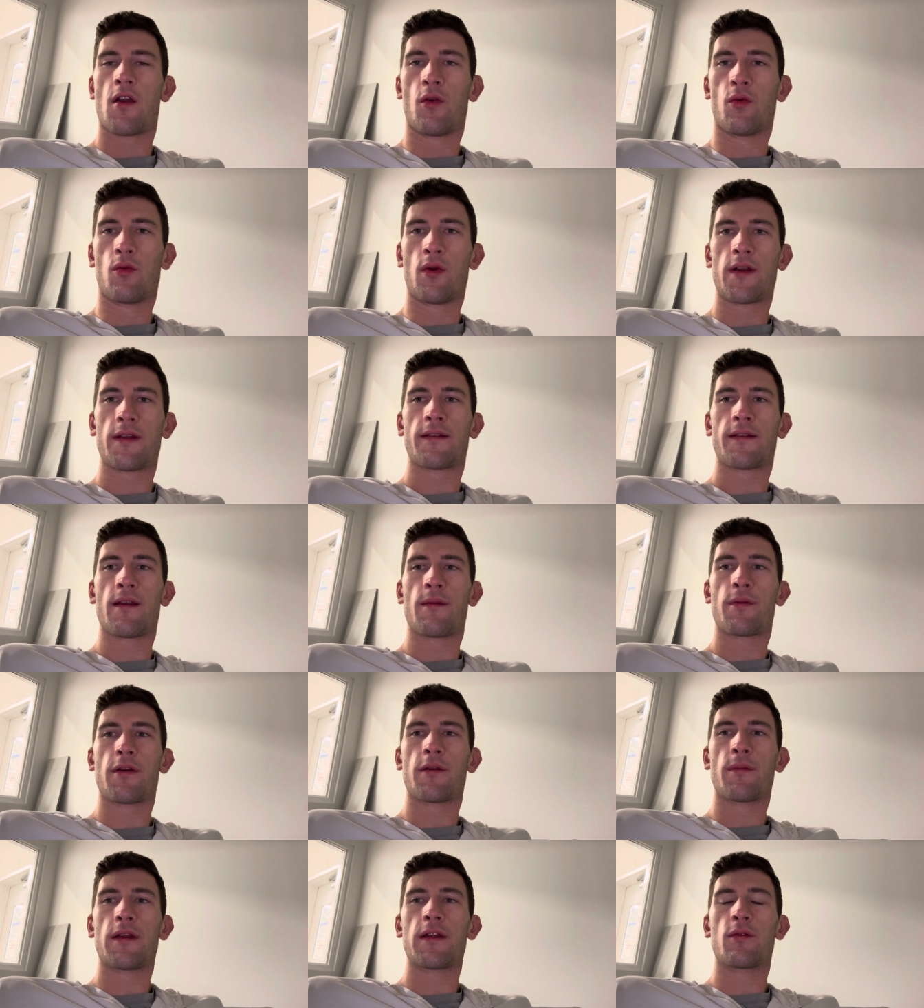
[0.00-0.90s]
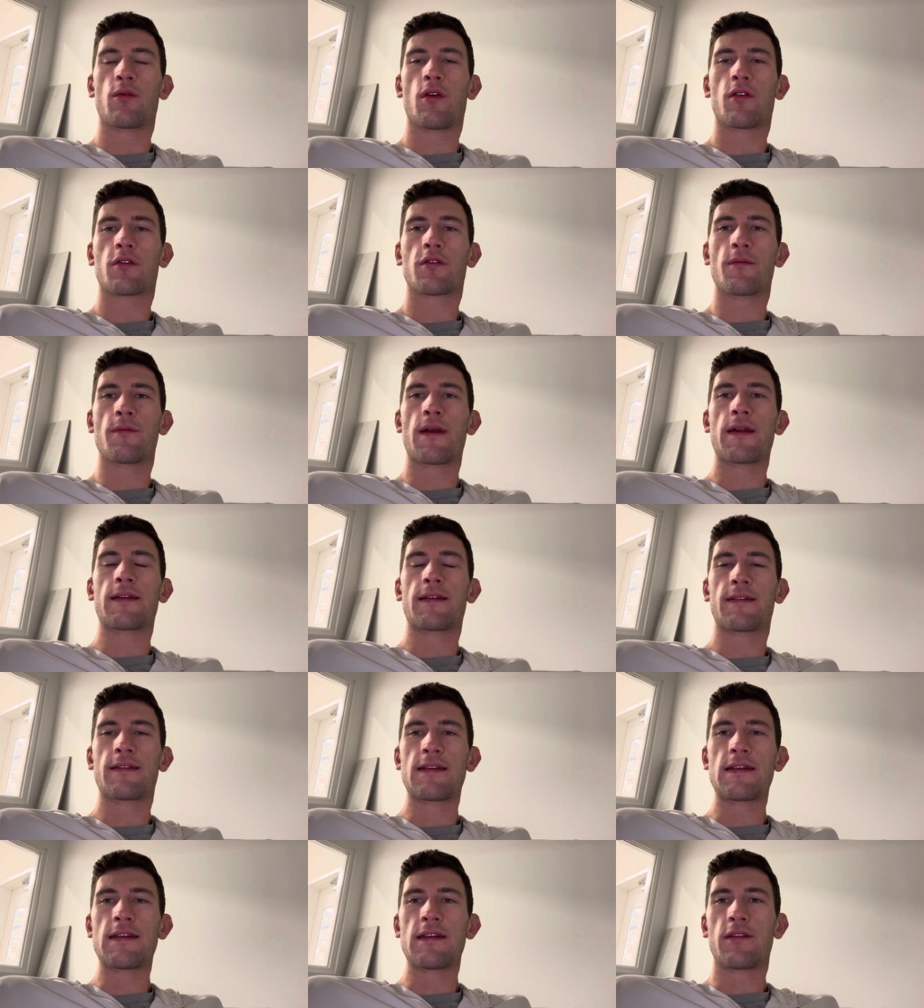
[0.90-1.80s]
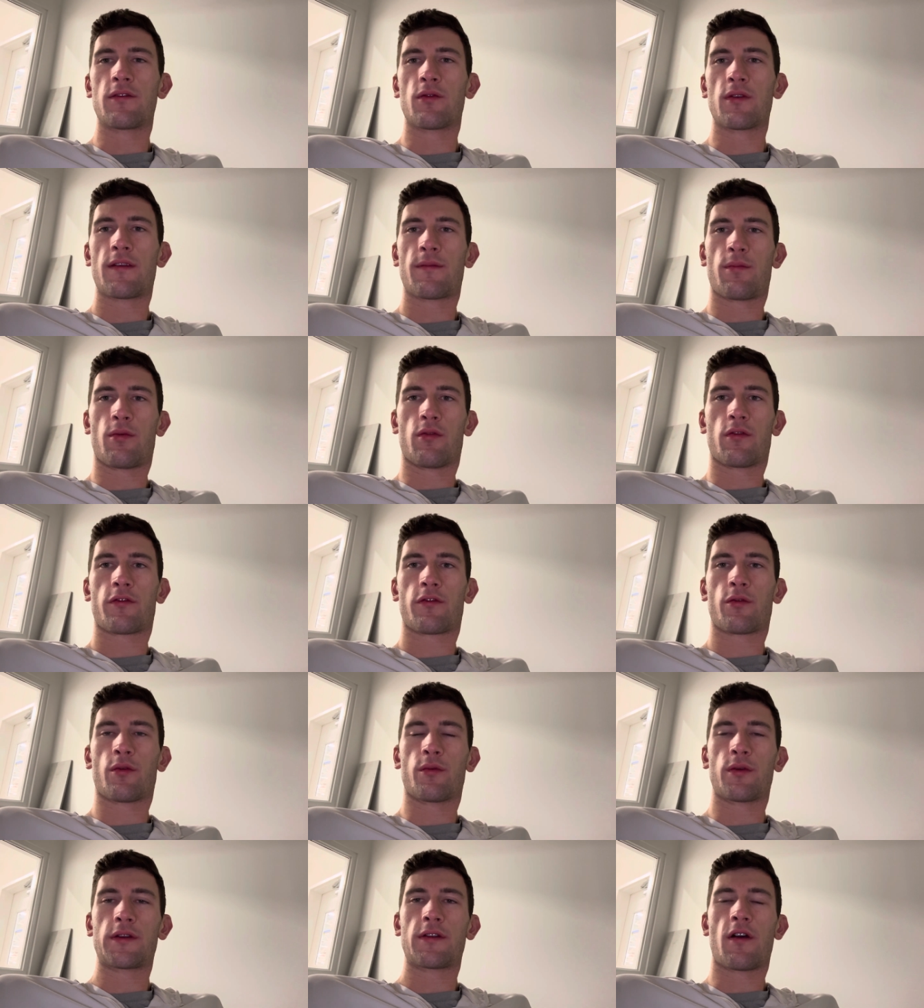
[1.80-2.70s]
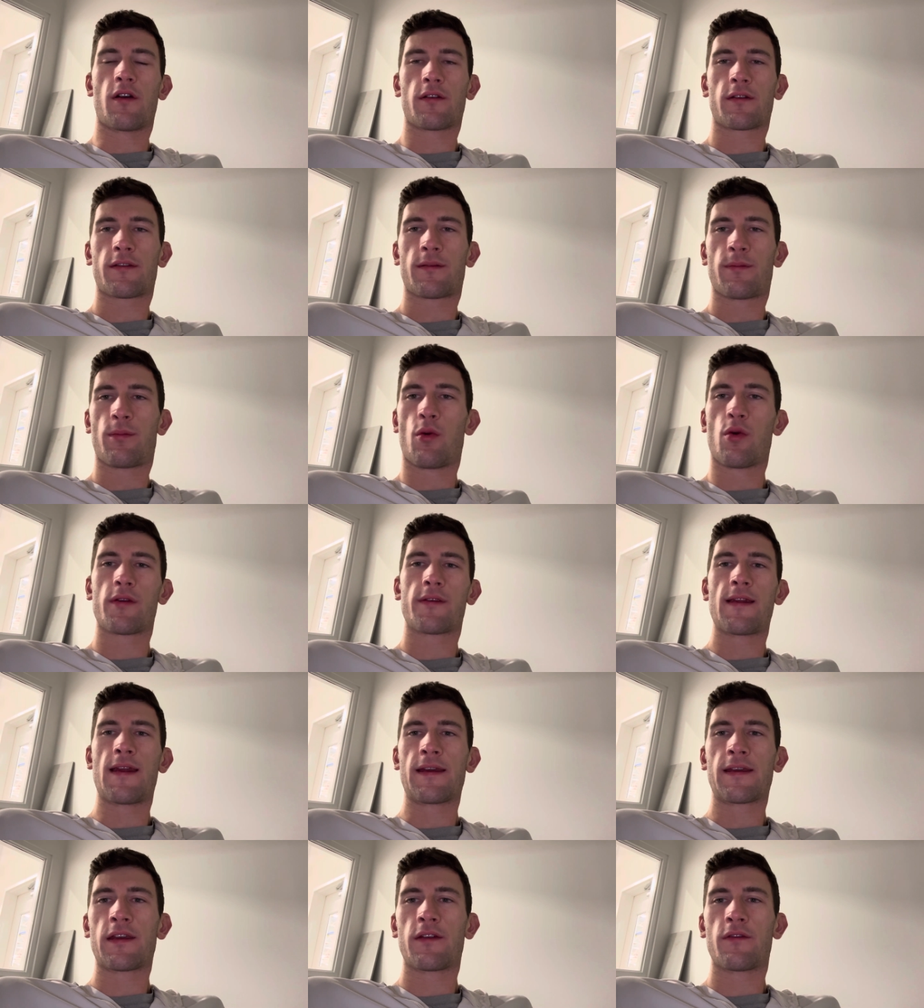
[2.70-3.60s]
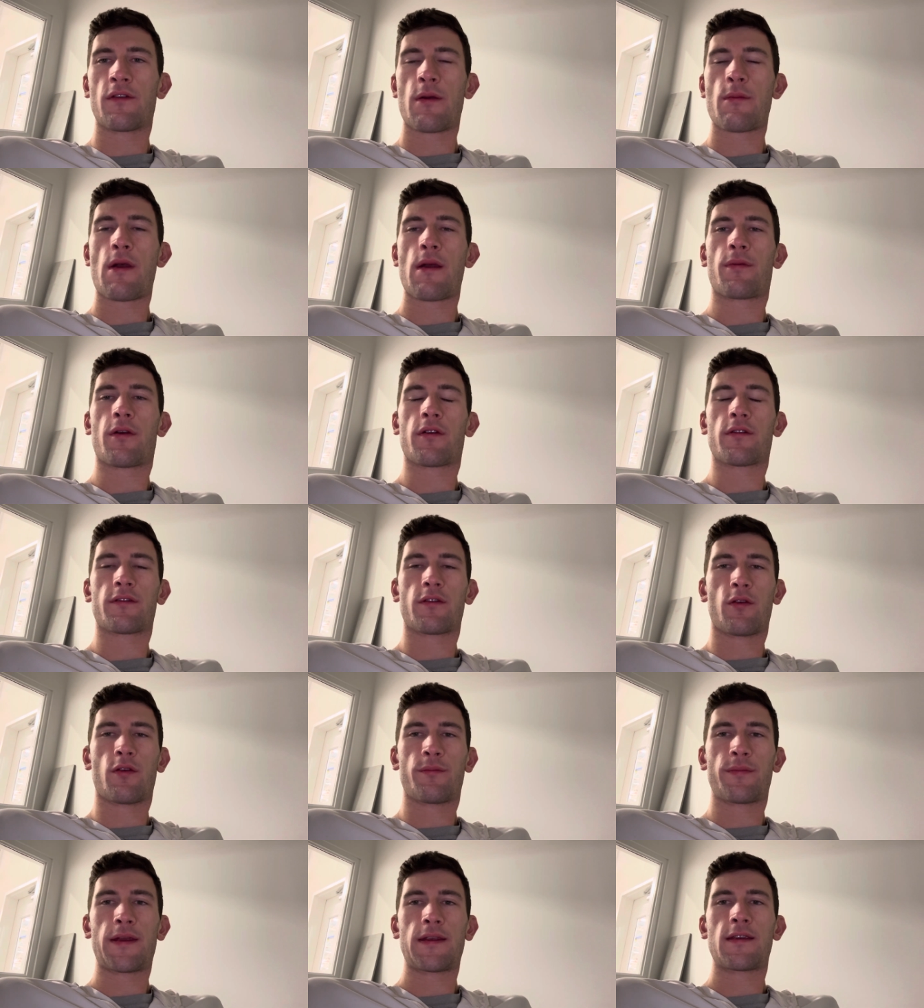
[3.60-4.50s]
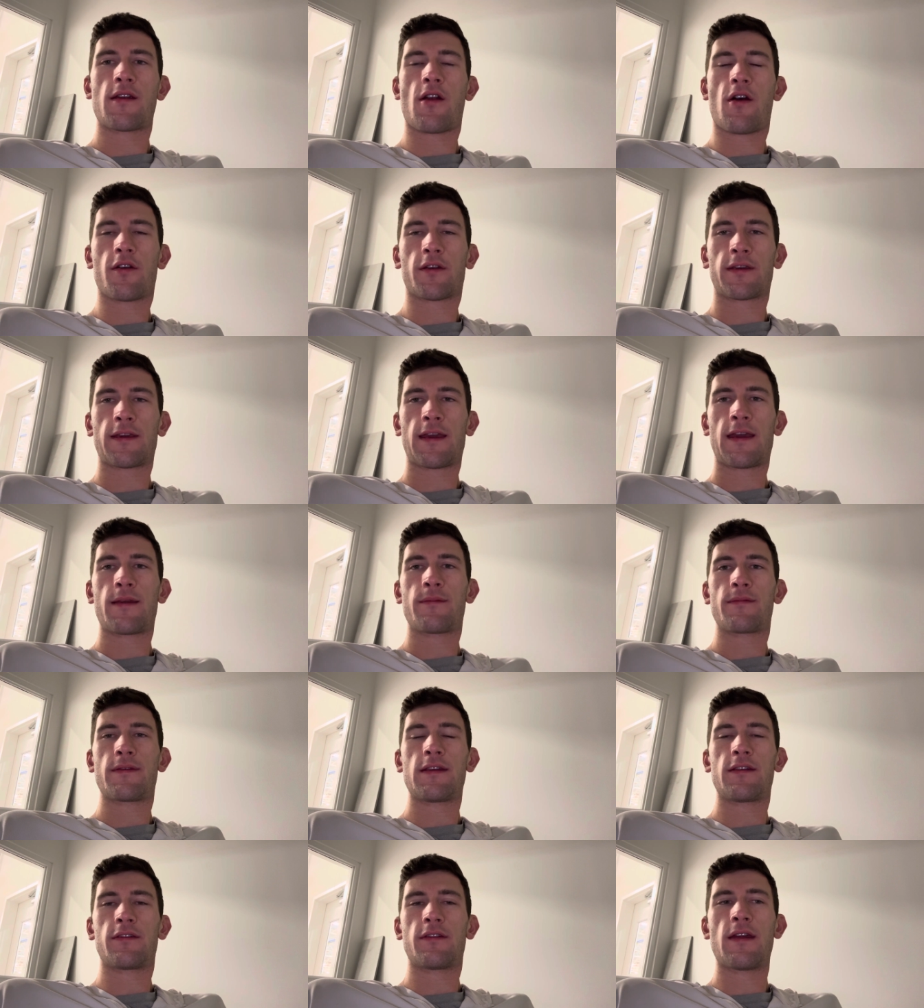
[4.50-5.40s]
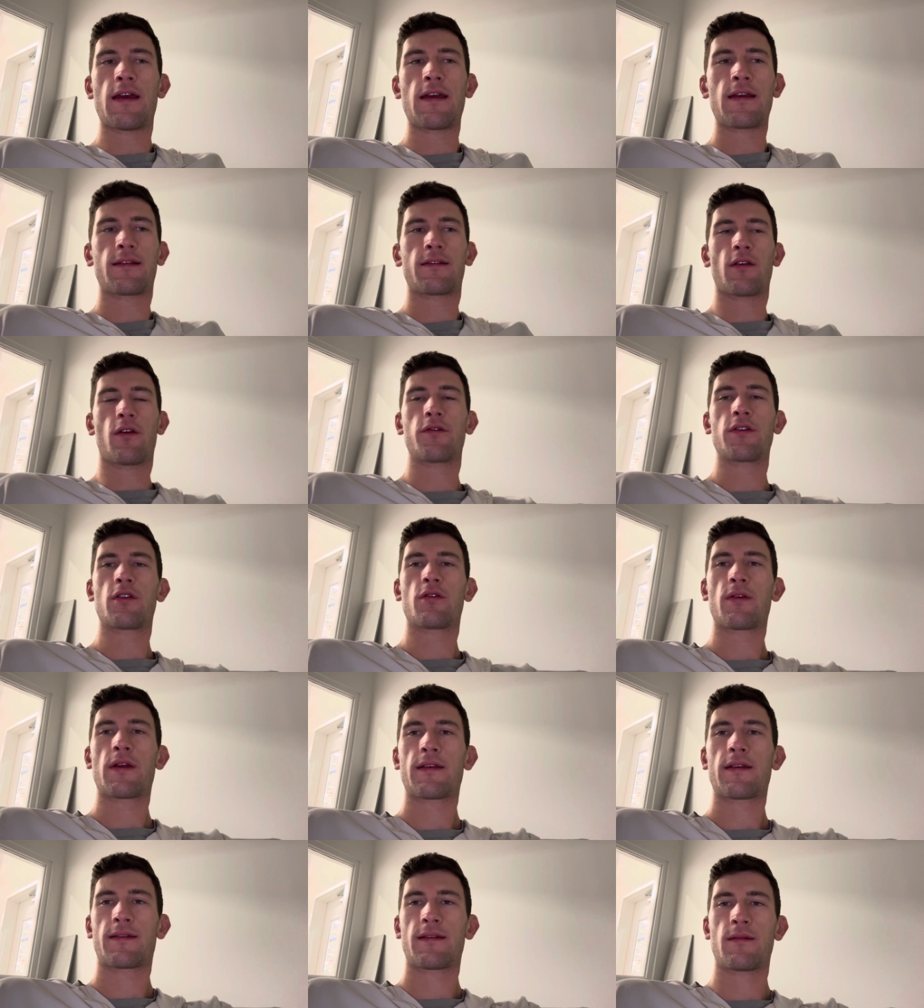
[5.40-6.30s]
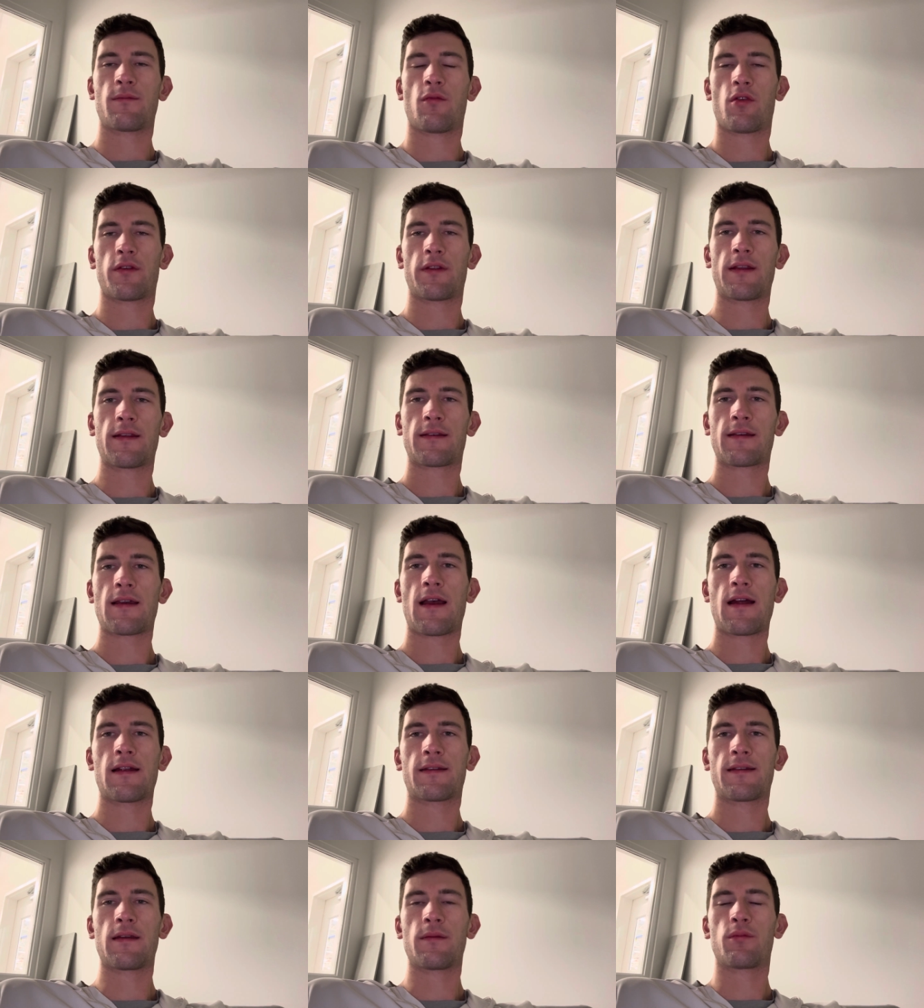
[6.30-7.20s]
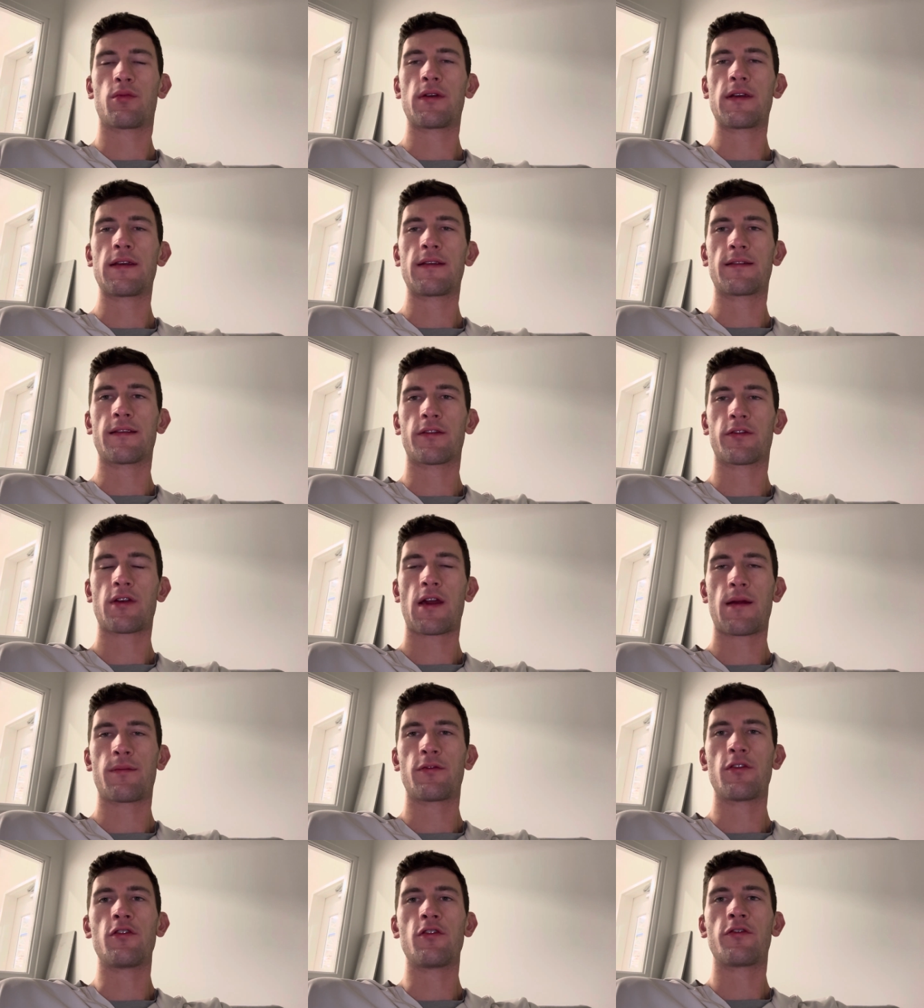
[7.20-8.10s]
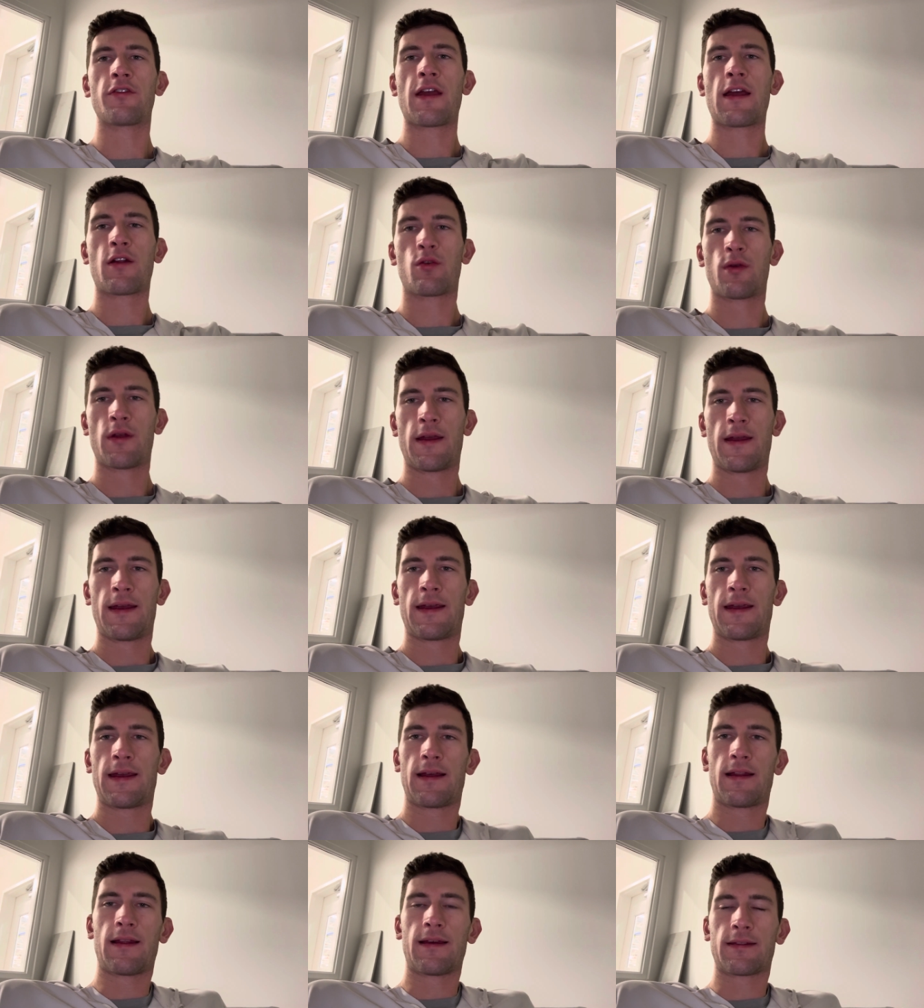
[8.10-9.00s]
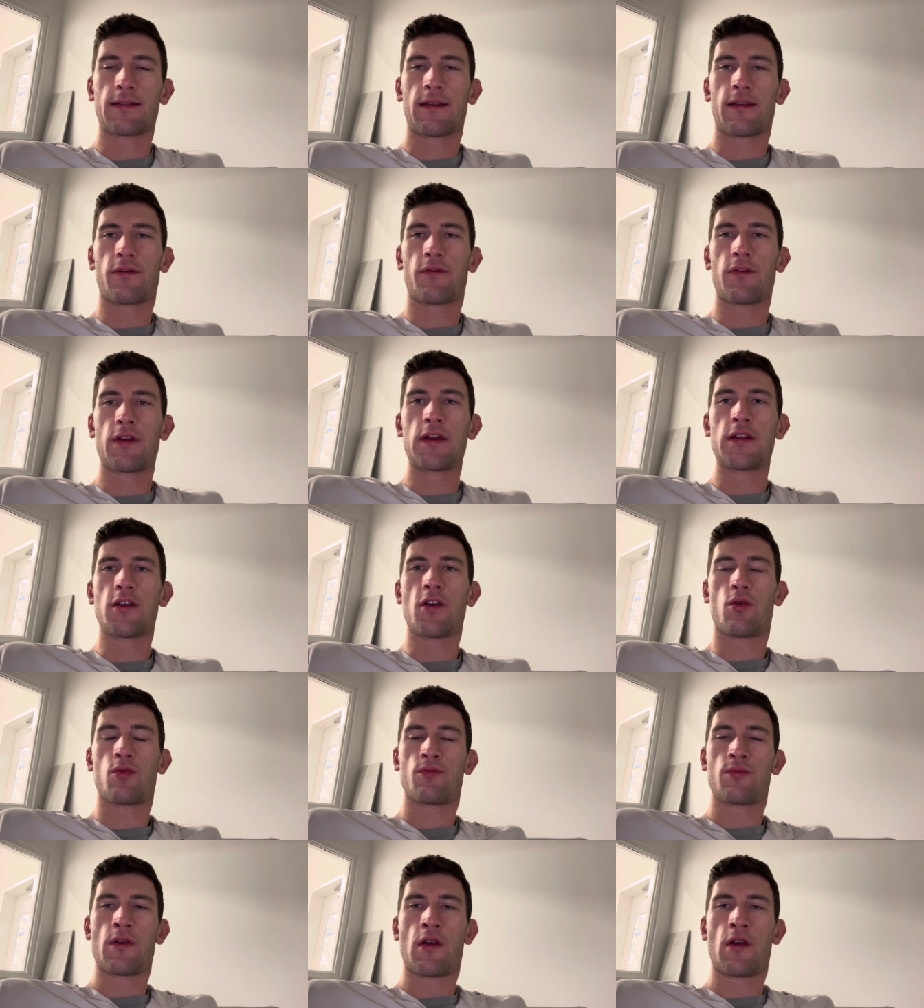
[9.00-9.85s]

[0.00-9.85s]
What is up, everybody? Welcome back to CEiii Sports, where we talk sports and I give out my personal opinion on games each day. So, if you're interested in more of this content, please subscribe to the channel and like this video.